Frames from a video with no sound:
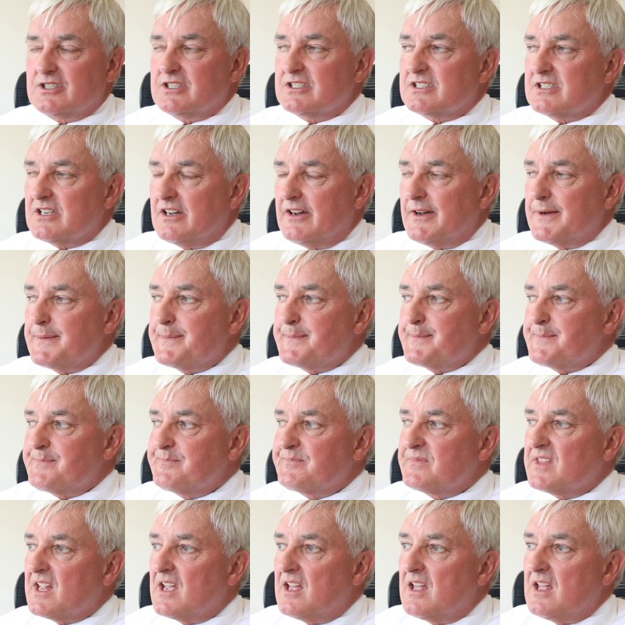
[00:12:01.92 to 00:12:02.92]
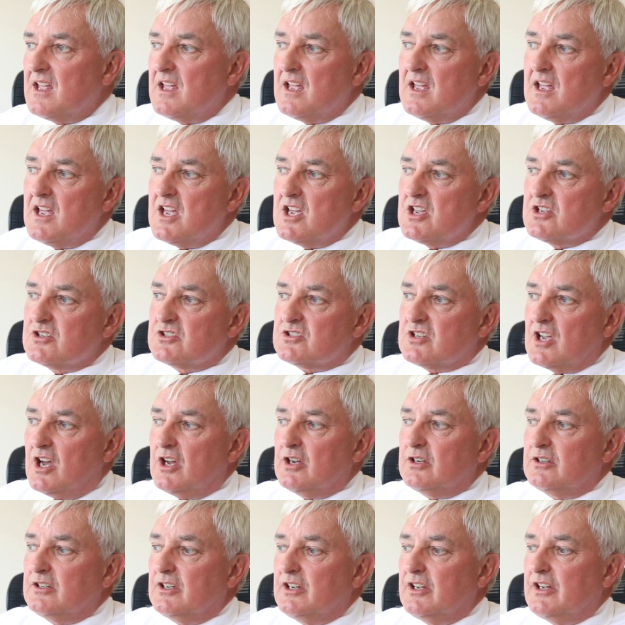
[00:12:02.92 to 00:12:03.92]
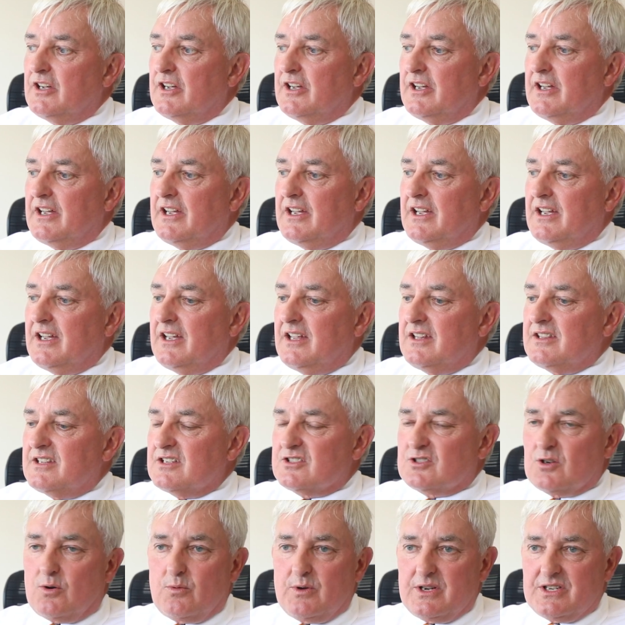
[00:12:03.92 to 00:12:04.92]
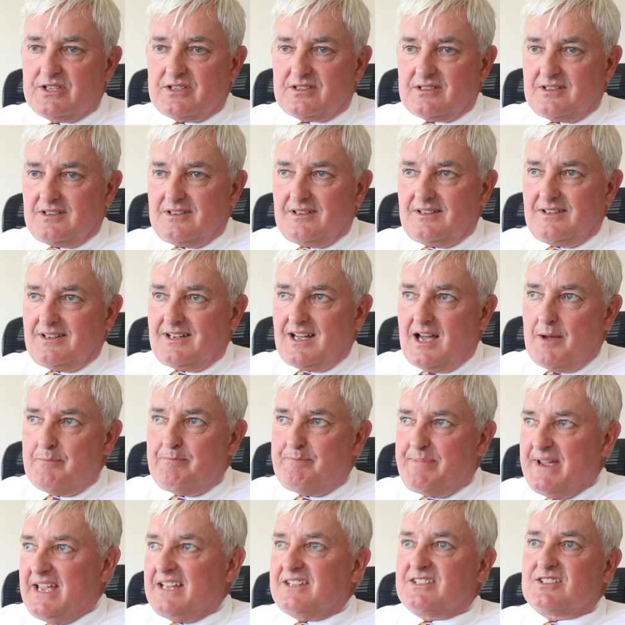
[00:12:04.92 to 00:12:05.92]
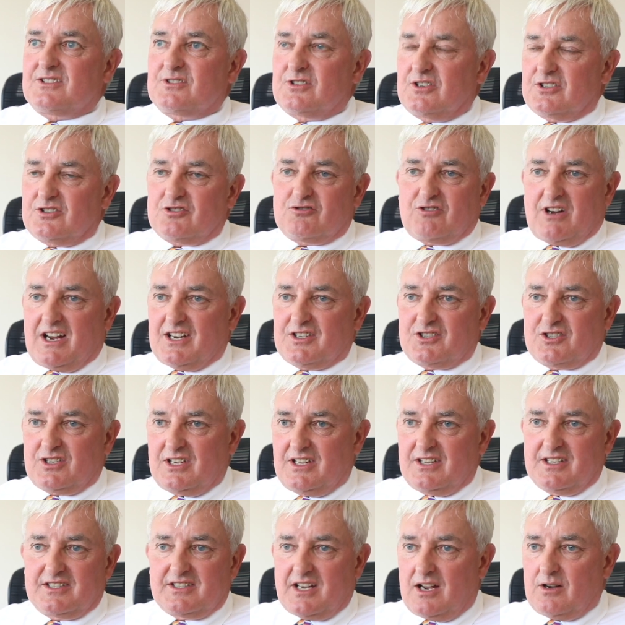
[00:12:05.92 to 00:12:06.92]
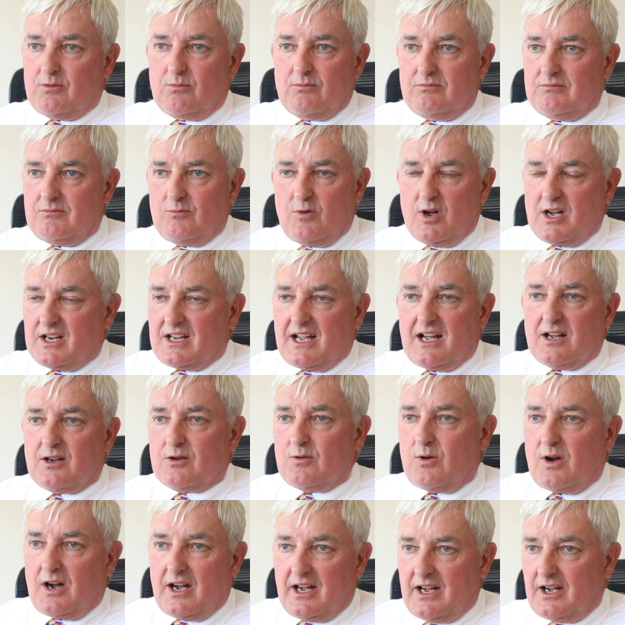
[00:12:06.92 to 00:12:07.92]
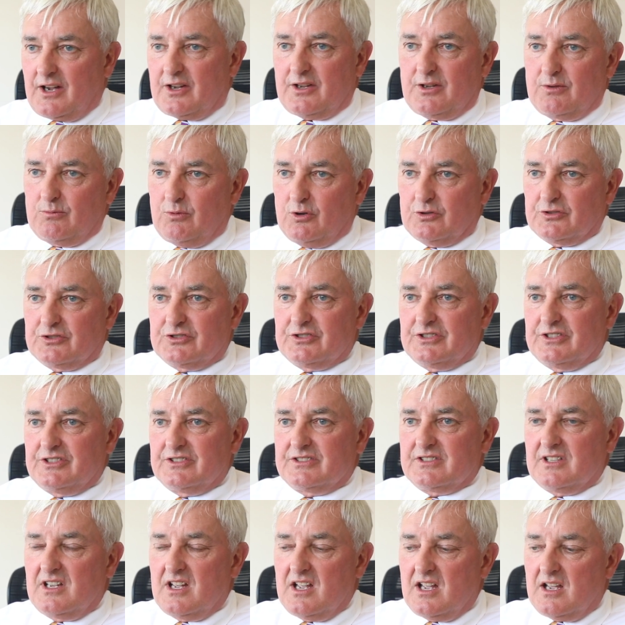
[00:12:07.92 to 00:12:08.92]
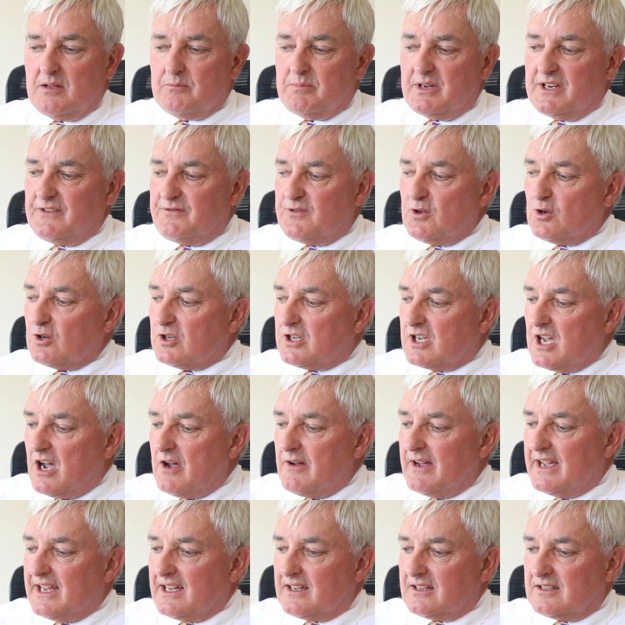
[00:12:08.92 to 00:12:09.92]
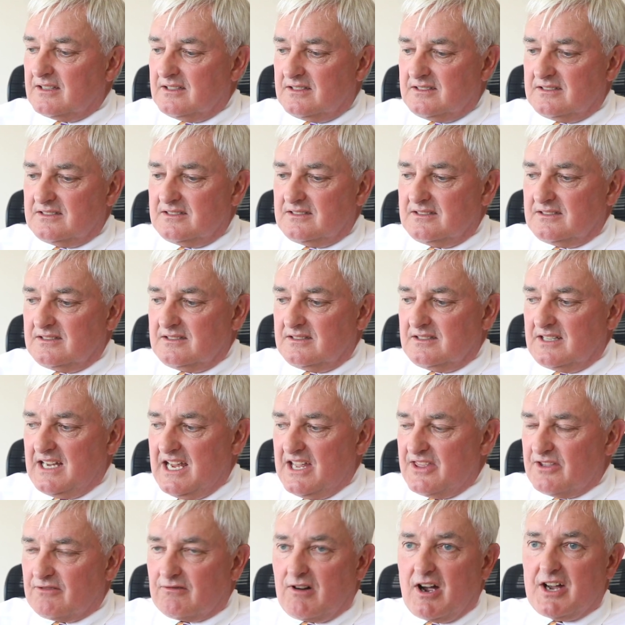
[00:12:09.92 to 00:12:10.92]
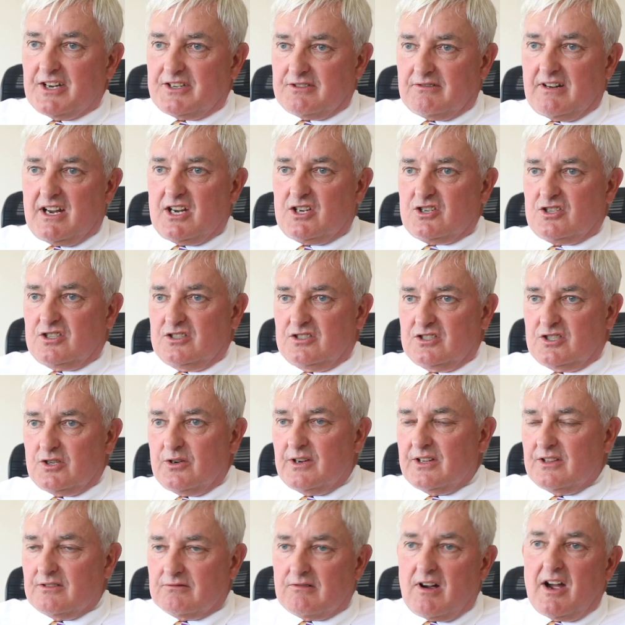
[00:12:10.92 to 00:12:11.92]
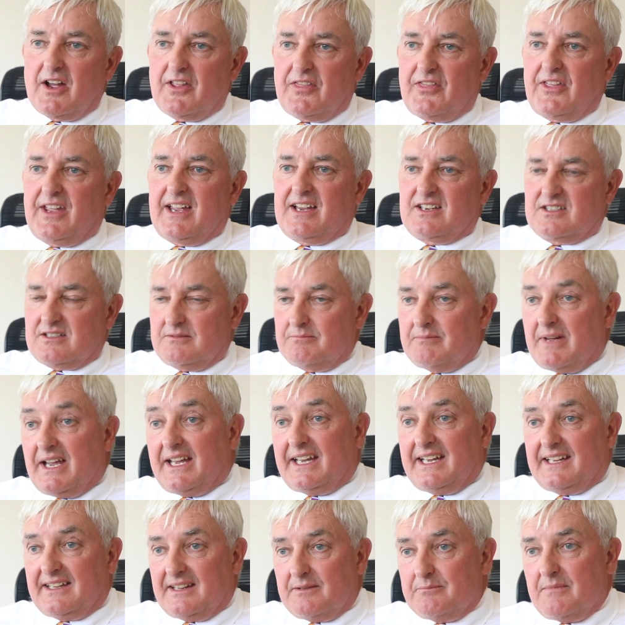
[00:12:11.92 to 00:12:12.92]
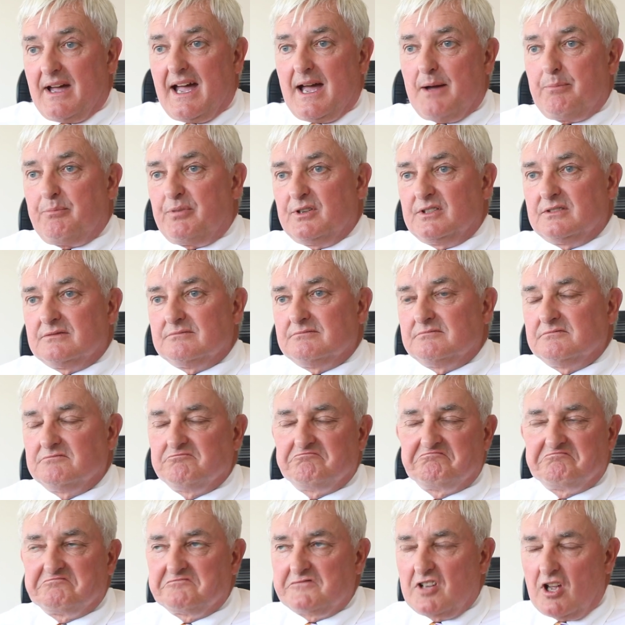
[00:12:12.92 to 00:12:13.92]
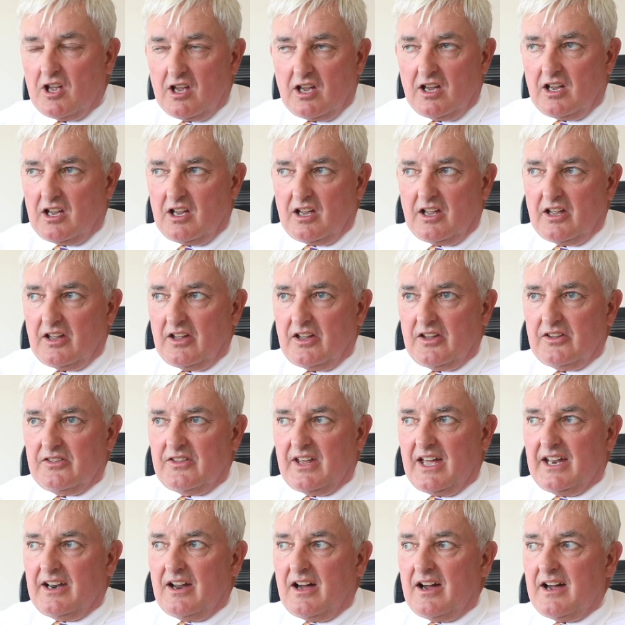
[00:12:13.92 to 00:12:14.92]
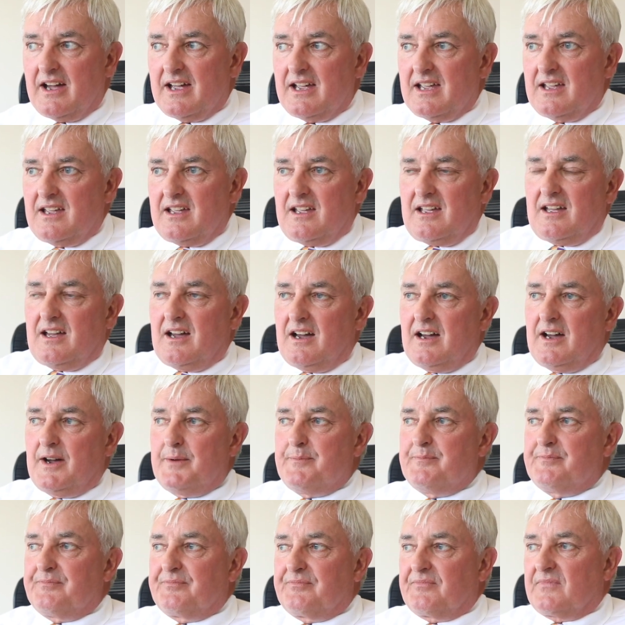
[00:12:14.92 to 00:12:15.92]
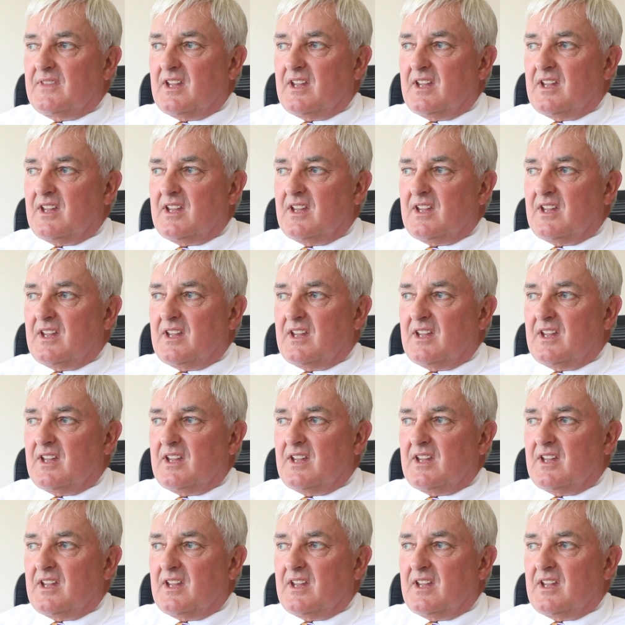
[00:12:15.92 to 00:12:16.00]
of the time. So there's always a bit to a strategy that don't work out quite how you want it. But if you're going in the right direction, doing the right things and making them happen, then I'm